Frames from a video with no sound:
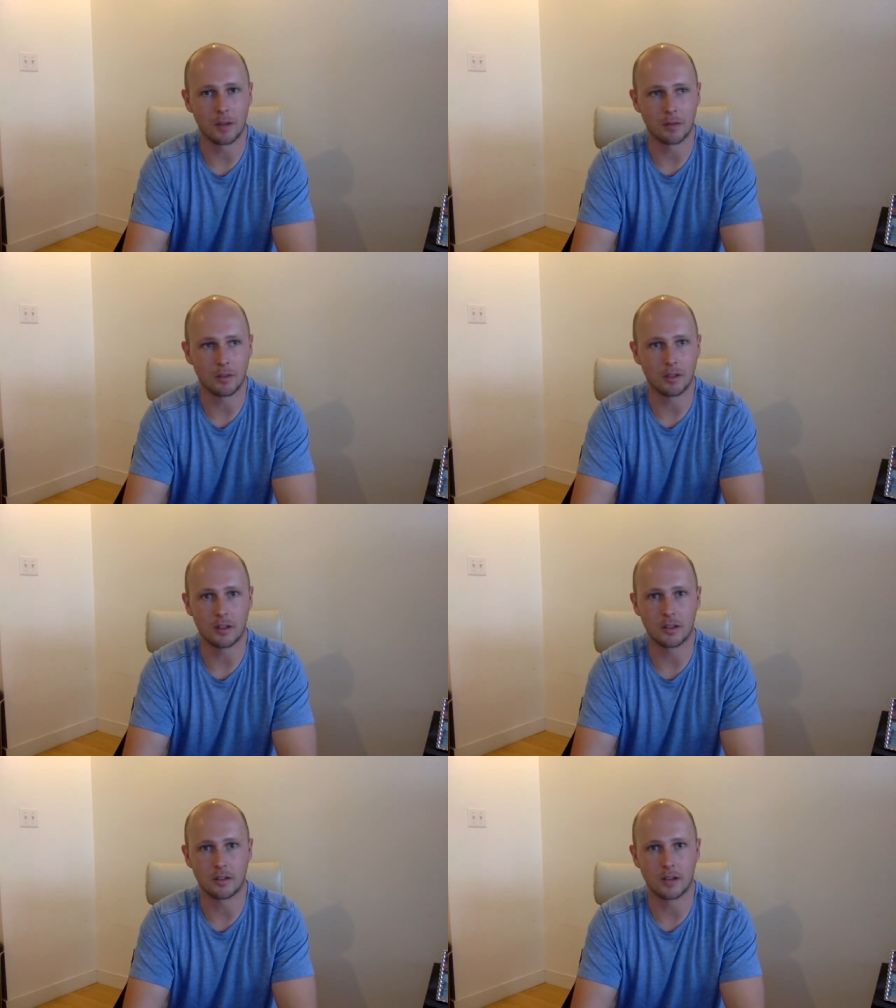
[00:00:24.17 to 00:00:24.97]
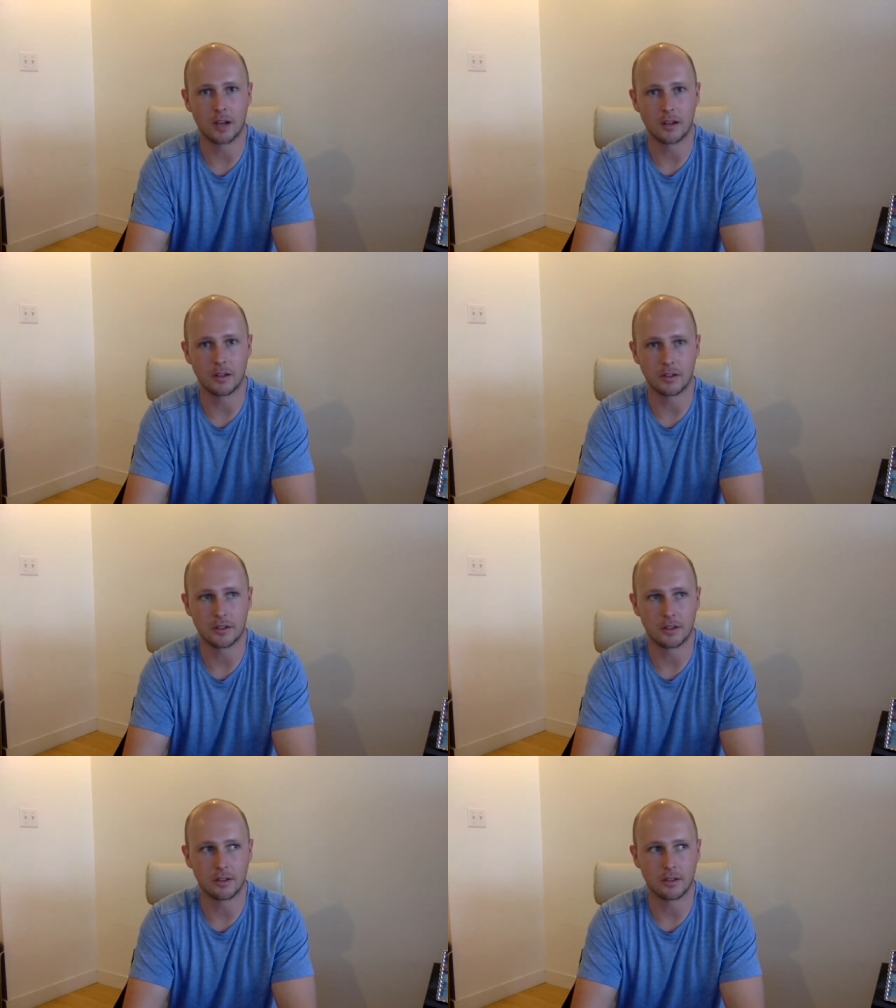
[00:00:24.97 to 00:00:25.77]
It really kind of
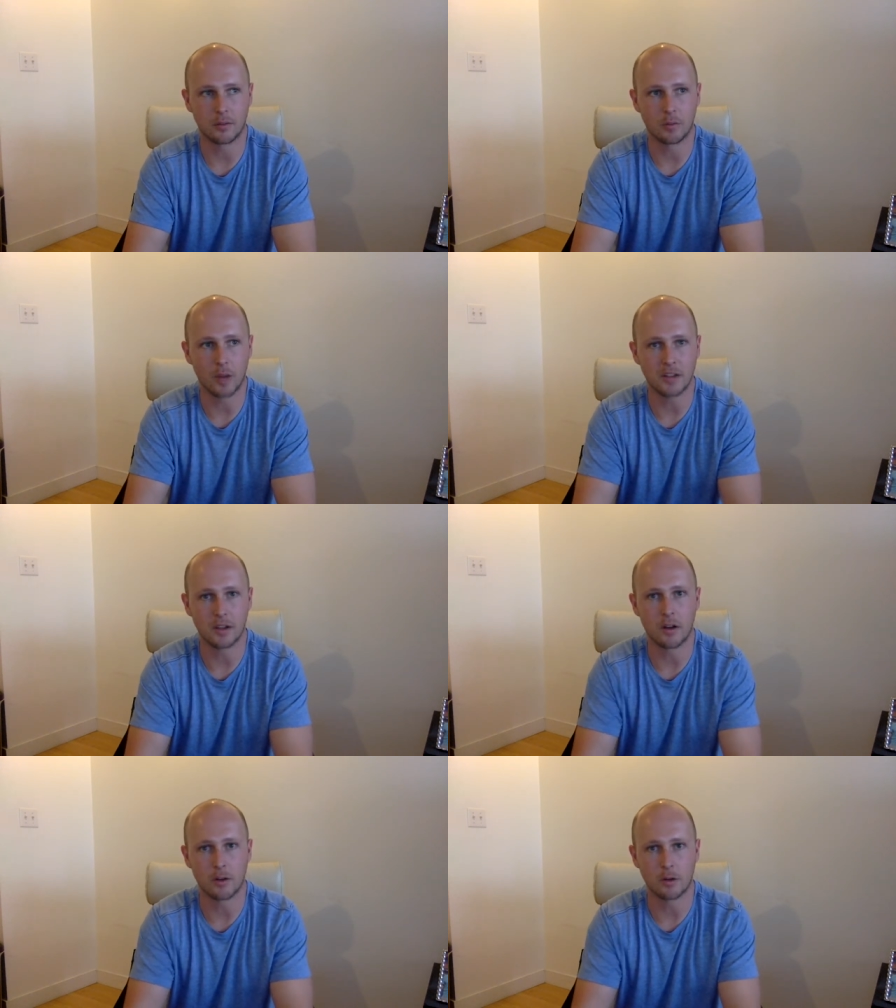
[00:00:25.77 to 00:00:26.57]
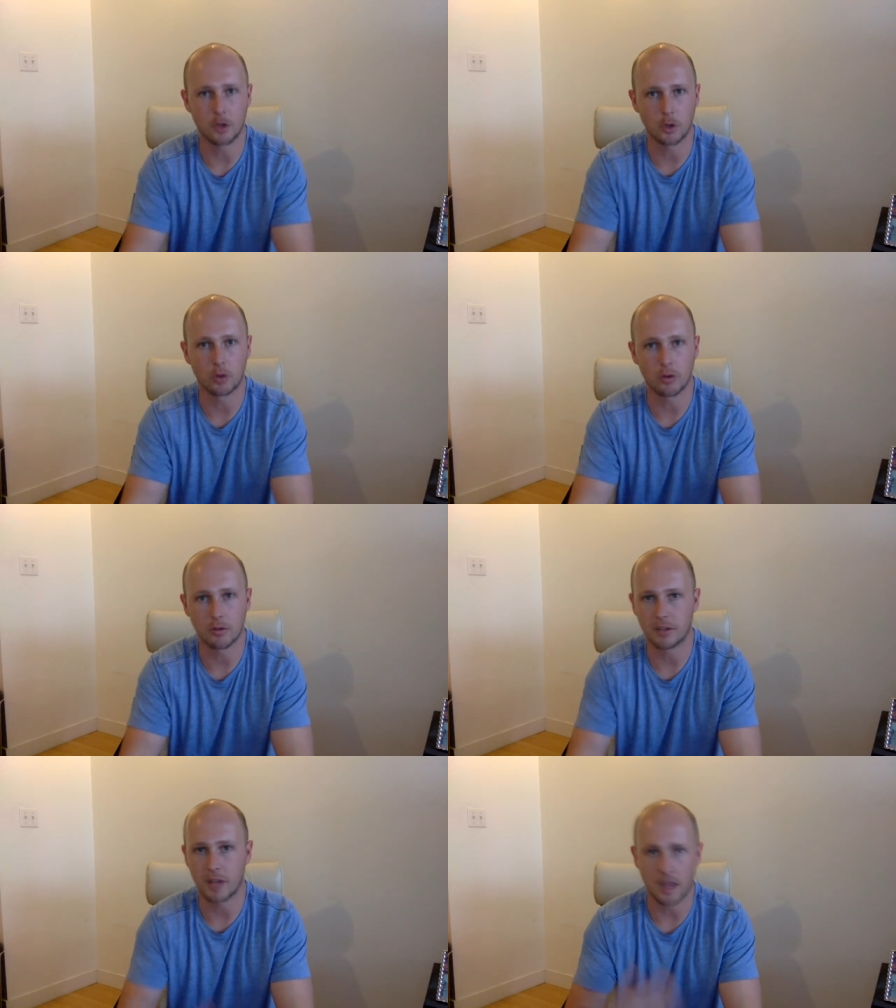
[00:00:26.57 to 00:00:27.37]
just is a weight on your
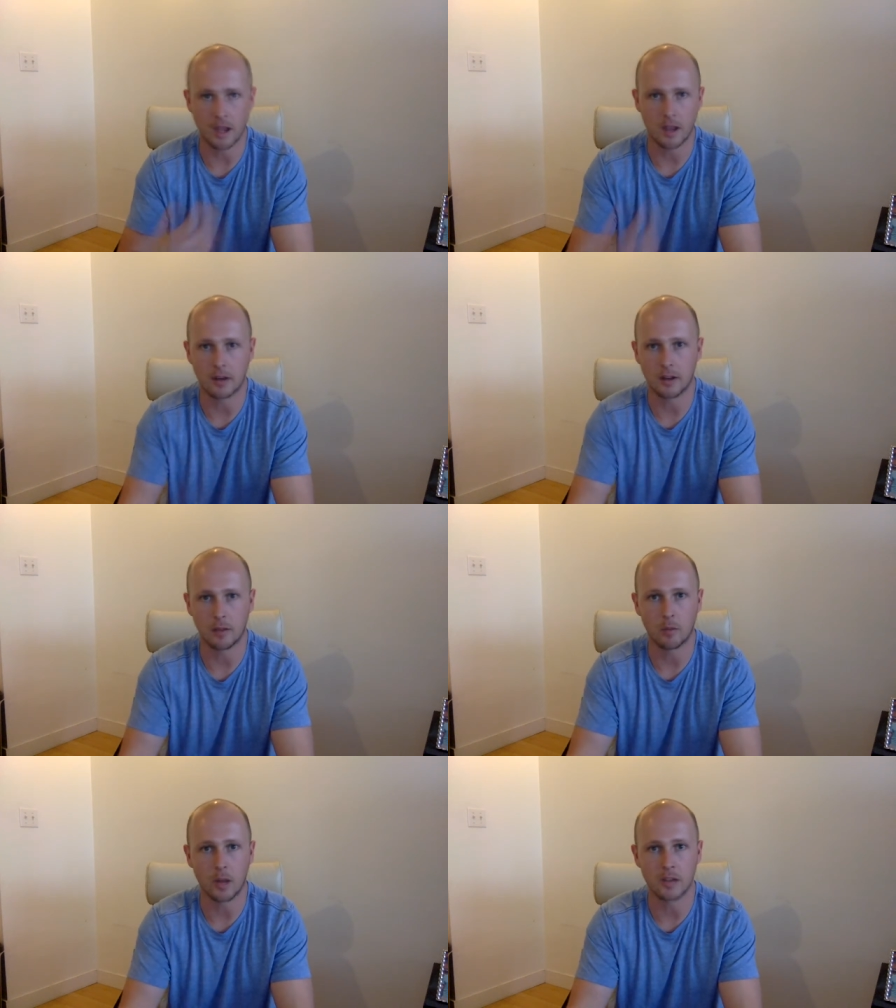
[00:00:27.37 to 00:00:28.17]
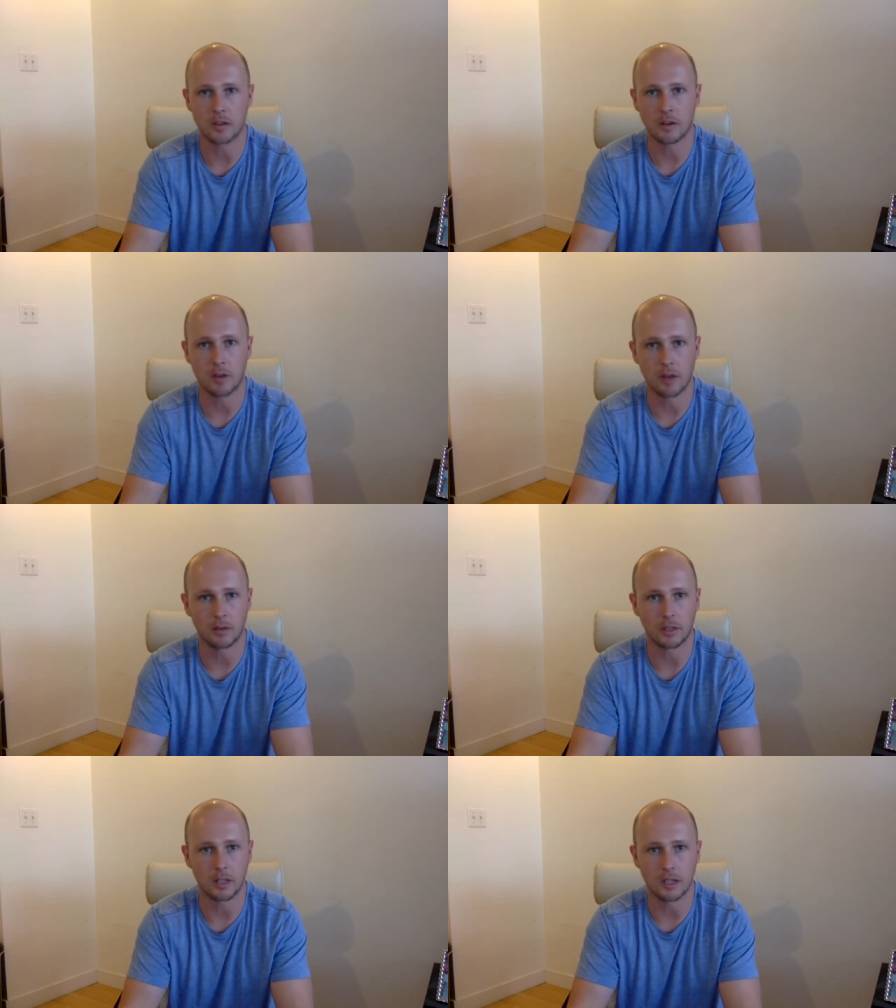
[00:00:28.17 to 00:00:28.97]
shoulders, and it weighs on you
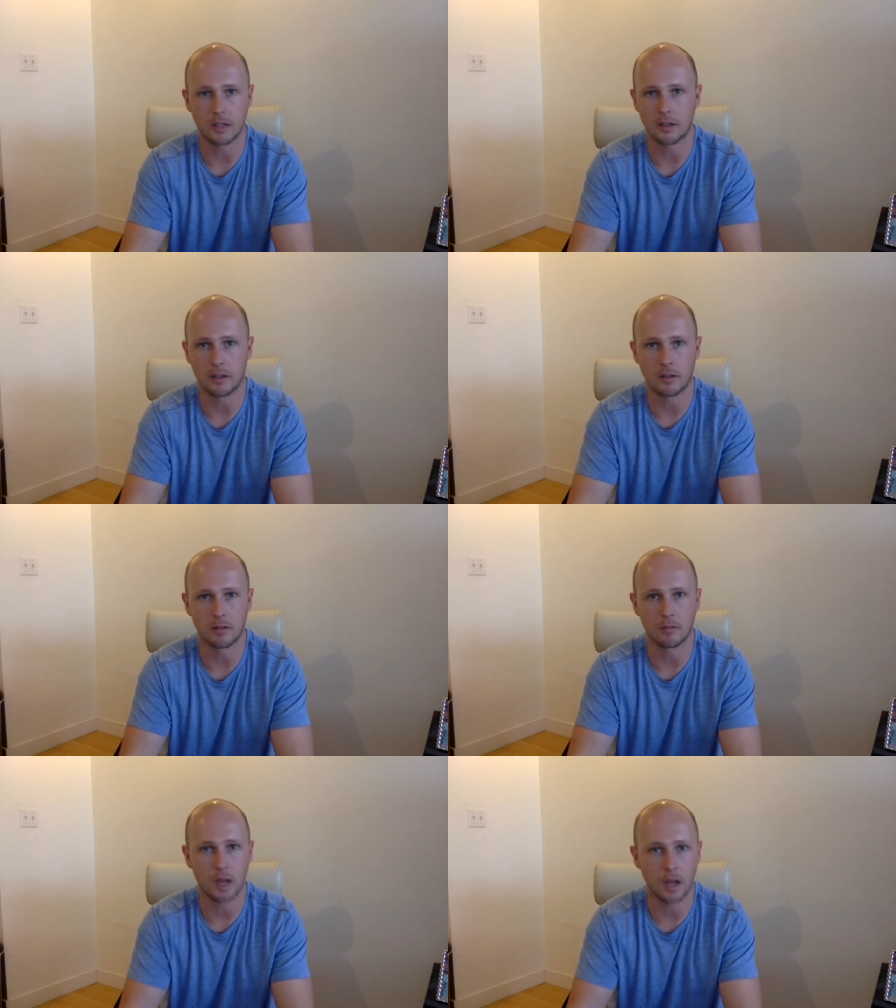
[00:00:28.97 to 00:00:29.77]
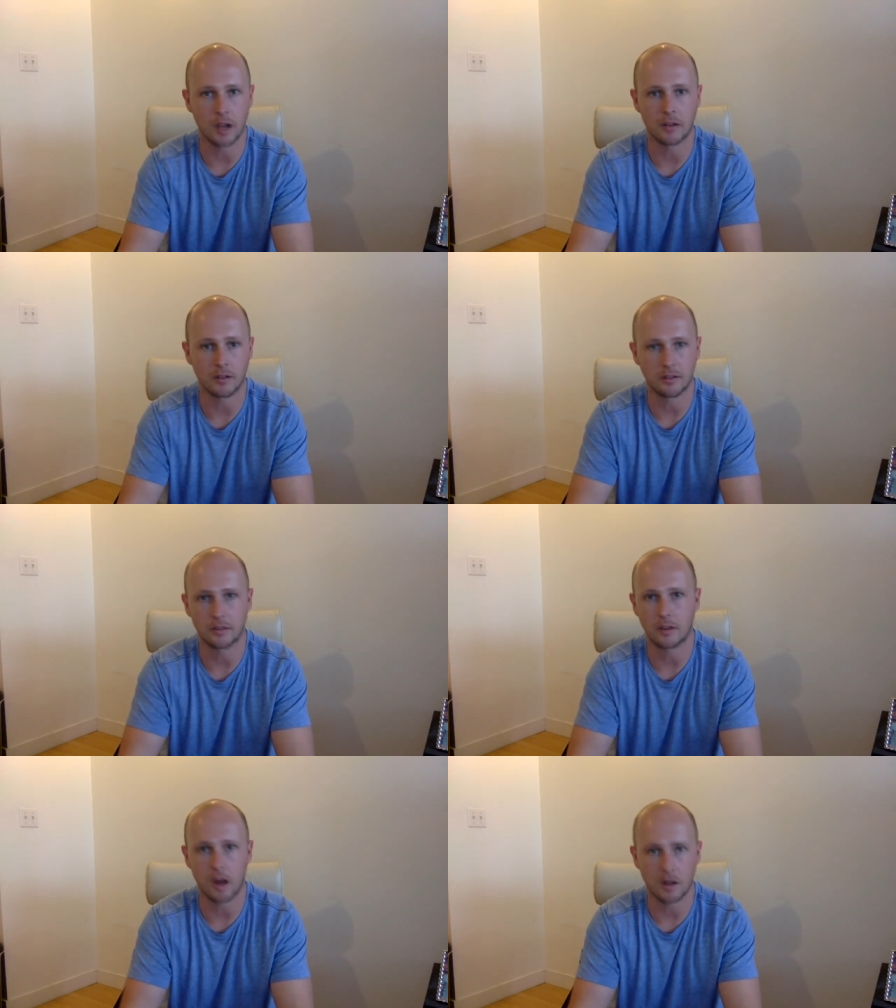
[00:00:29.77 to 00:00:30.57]
heavily in your mind
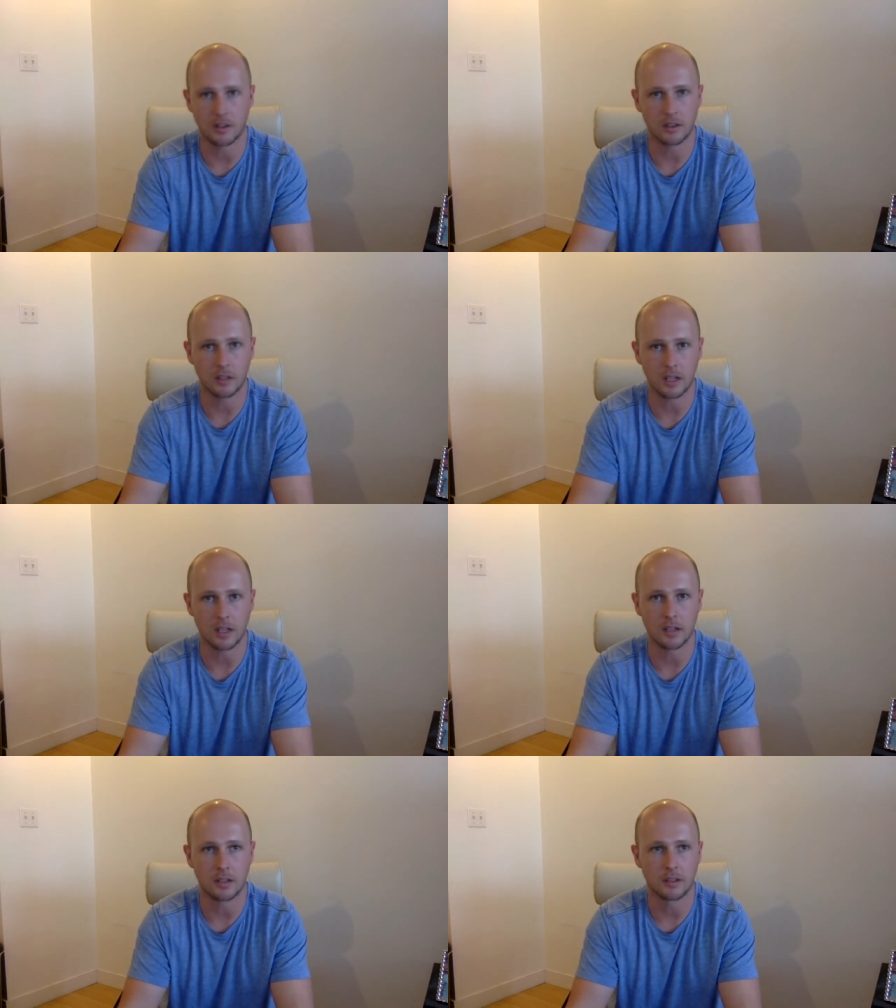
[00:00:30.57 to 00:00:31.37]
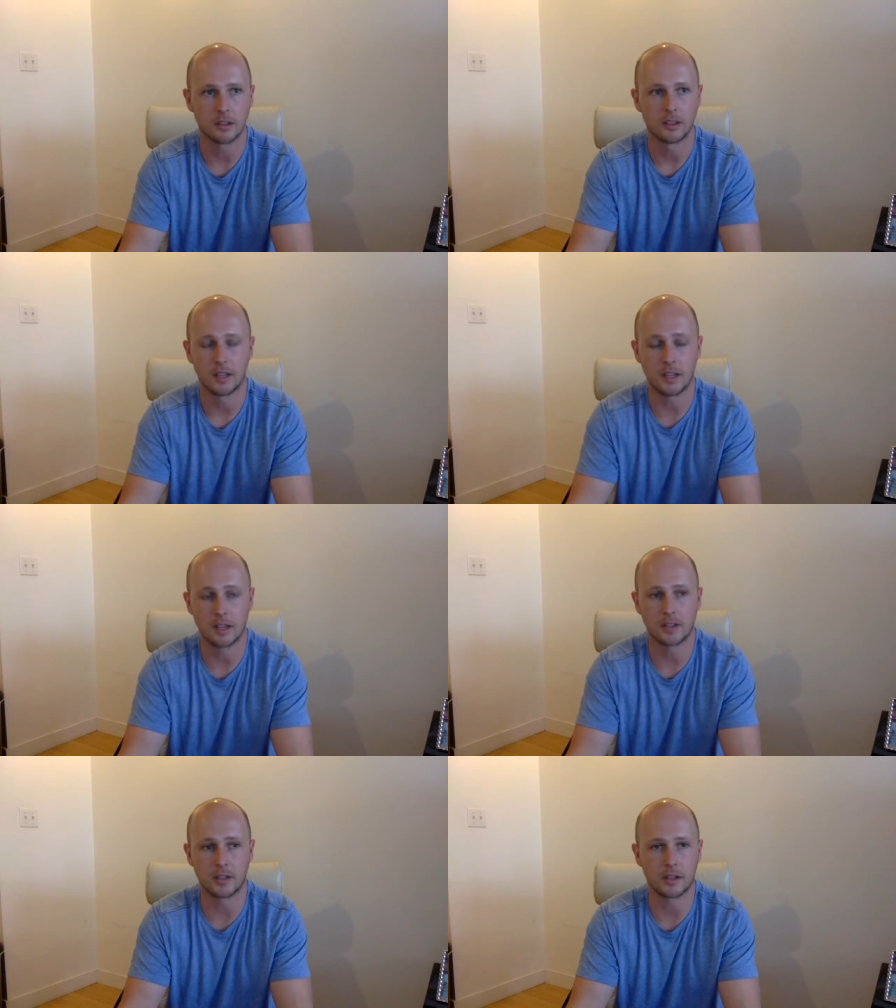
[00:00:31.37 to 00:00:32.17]
constantly.
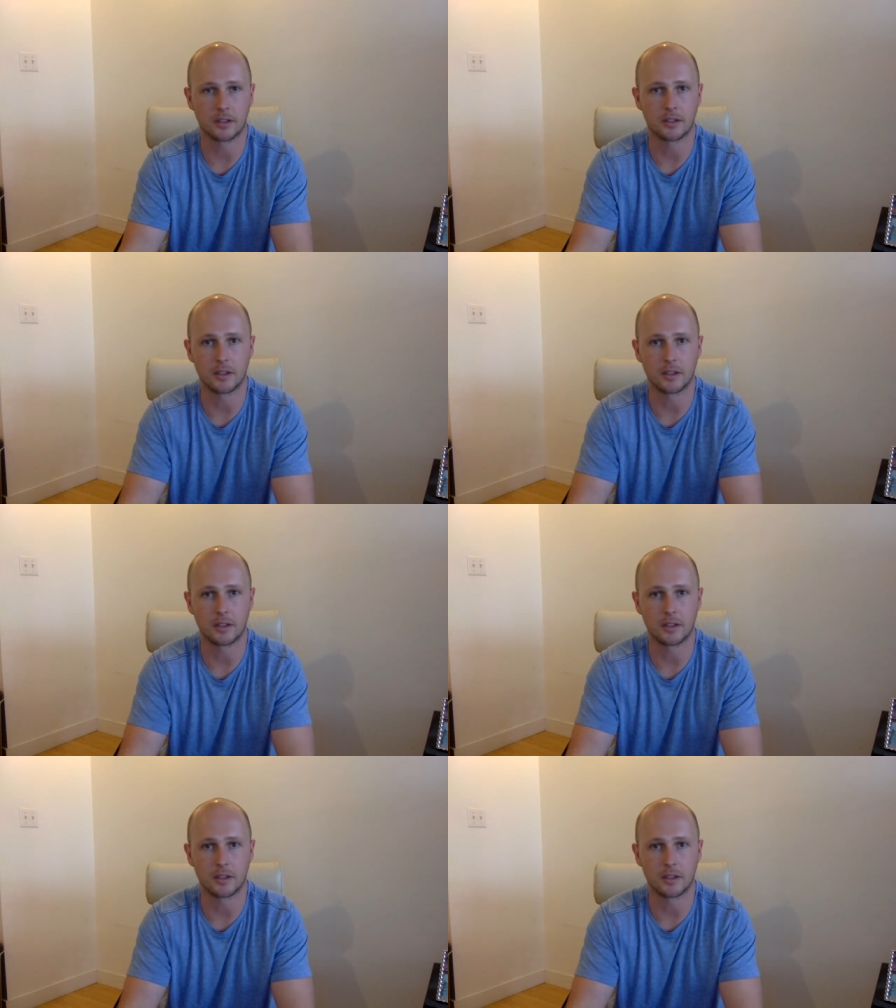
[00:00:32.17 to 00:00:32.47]
It sucks.